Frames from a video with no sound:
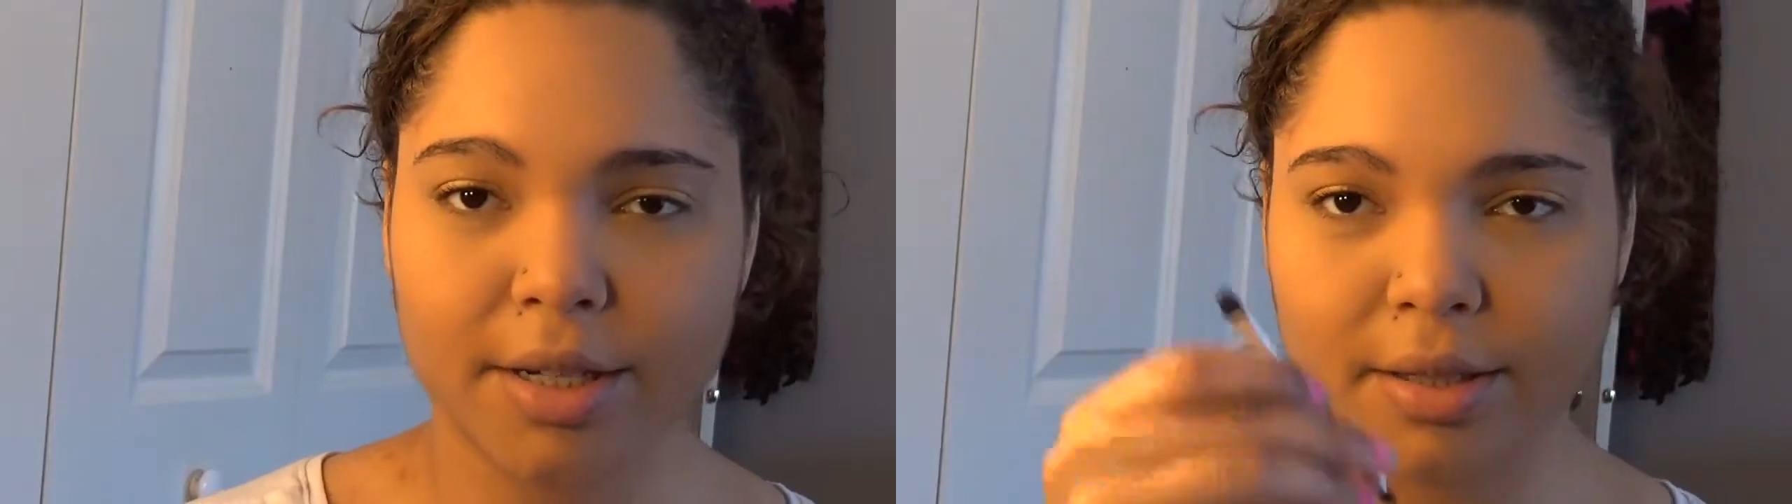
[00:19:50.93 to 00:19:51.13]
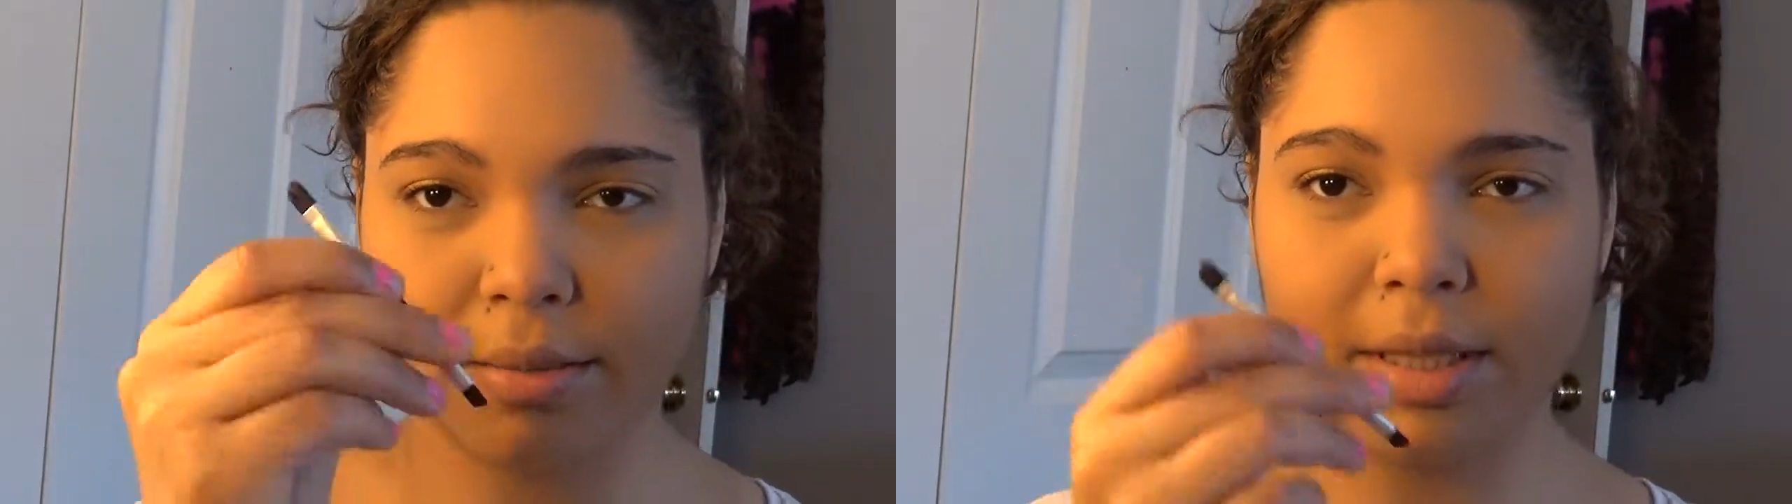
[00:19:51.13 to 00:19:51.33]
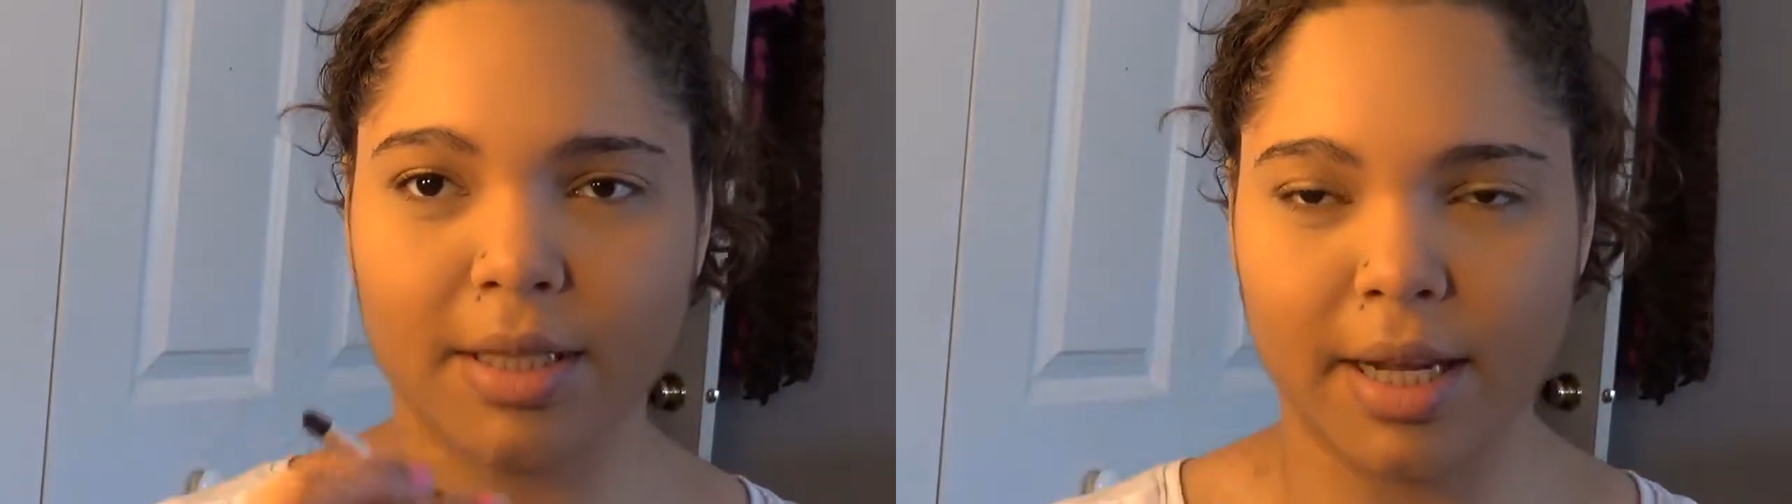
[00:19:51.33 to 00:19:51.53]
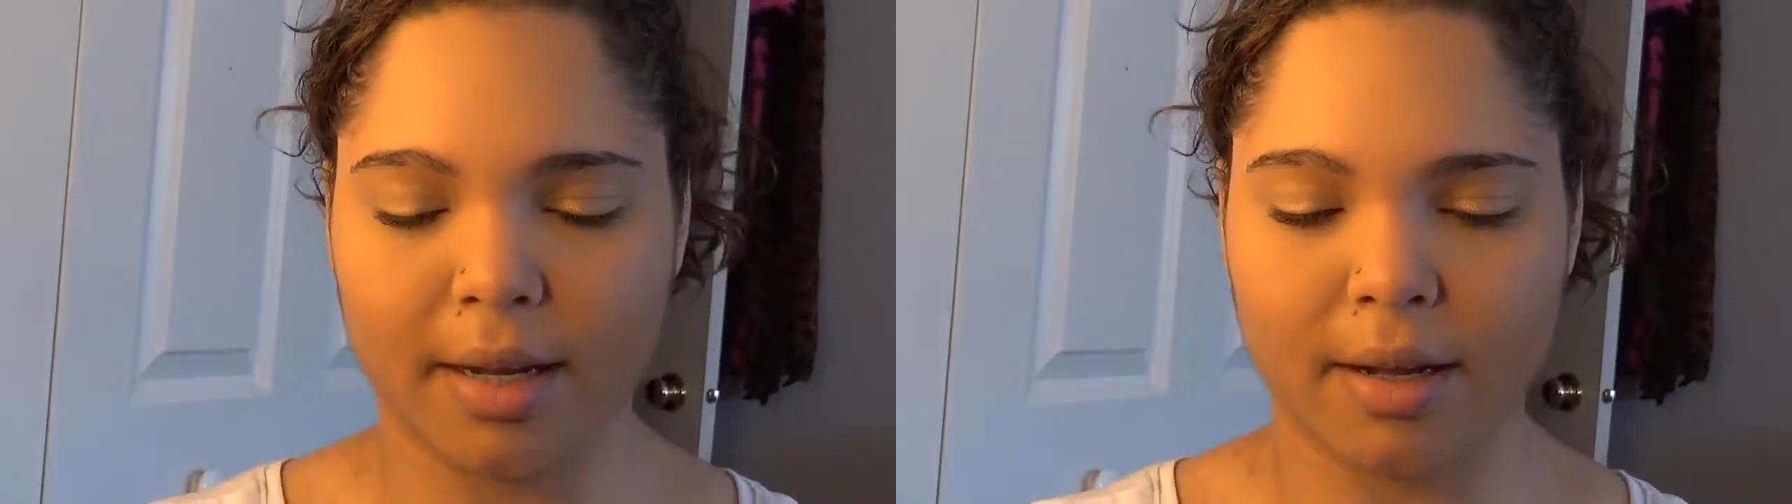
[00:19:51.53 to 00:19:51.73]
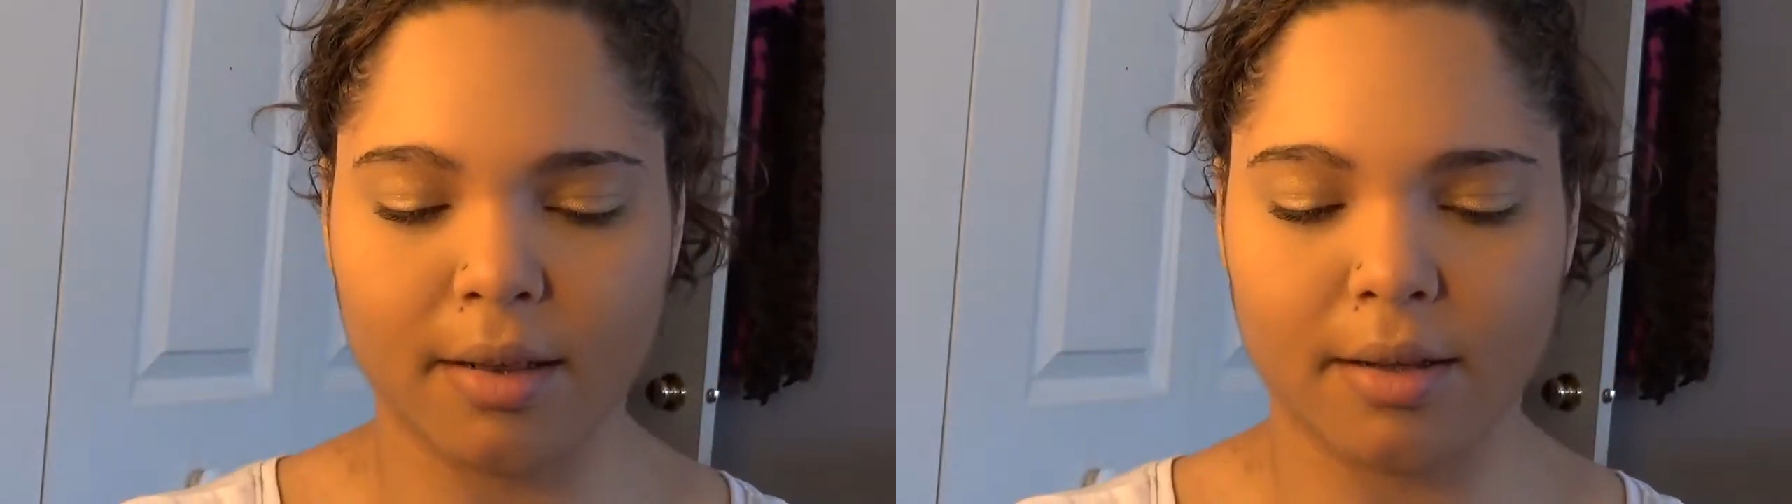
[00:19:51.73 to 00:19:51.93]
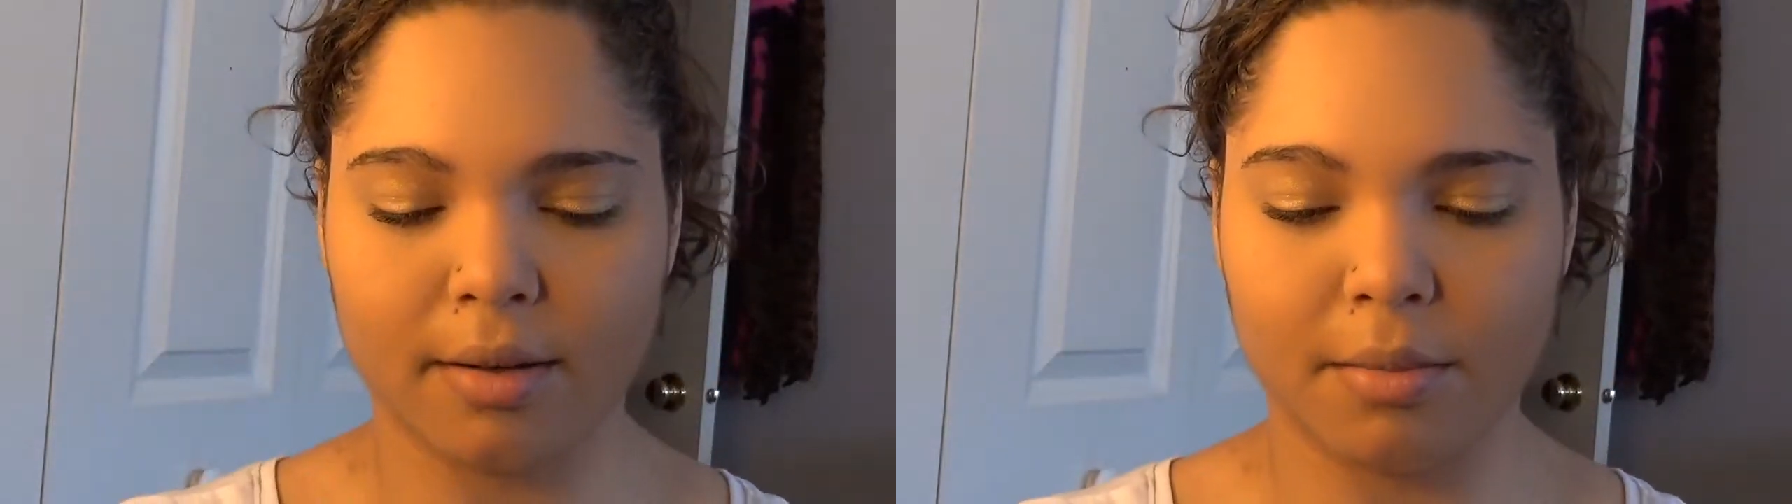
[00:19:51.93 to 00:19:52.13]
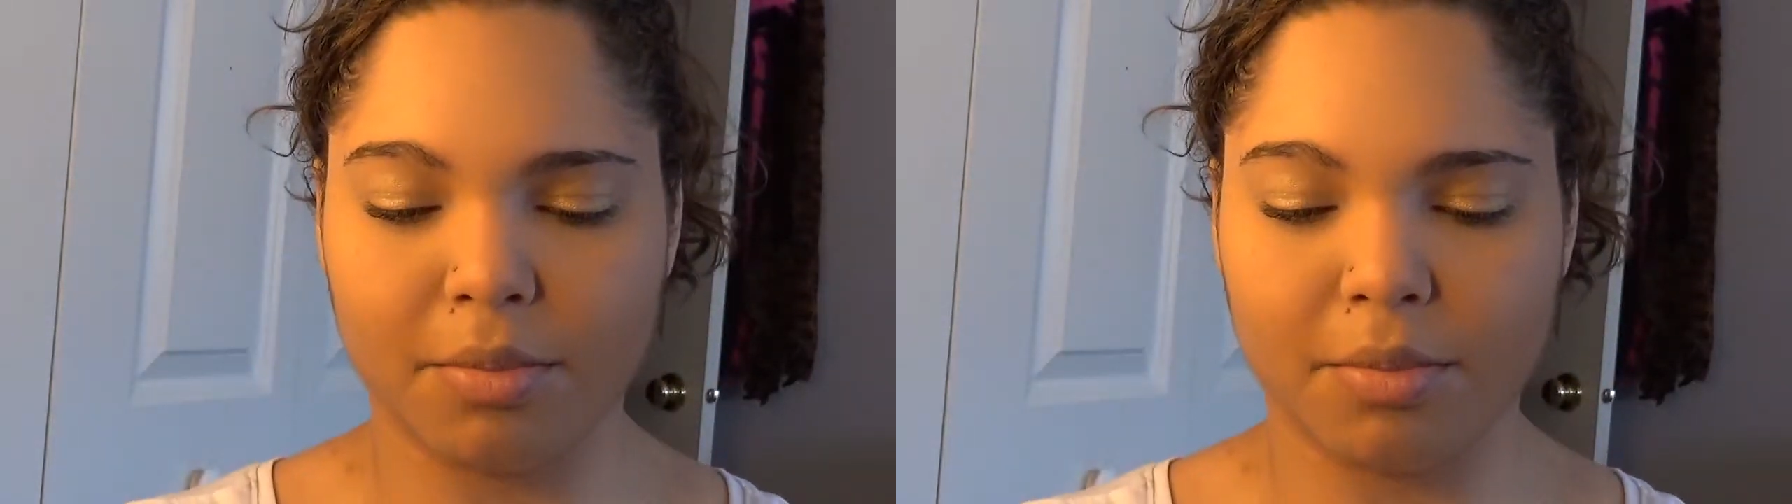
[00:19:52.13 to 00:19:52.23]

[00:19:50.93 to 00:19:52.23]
So I'm going to take a little